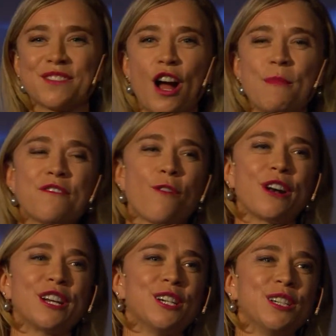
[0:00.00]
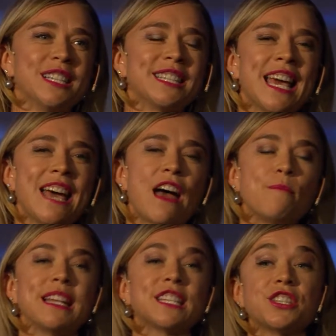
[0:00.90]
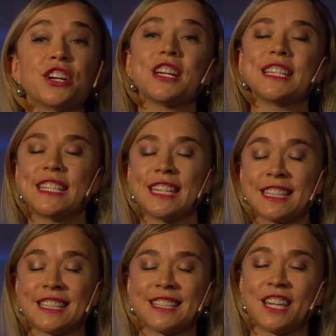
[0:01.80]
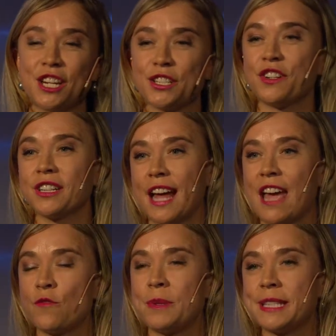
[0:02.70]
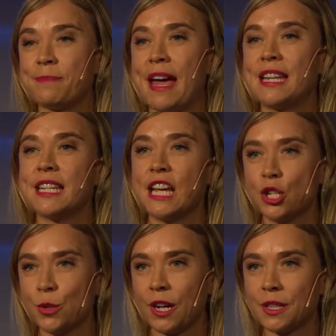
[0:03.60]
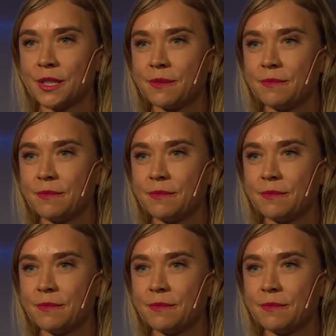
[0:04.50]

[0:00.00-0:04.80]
so for all my 40-year-olds, that means 36 years of your life have been spent indoors.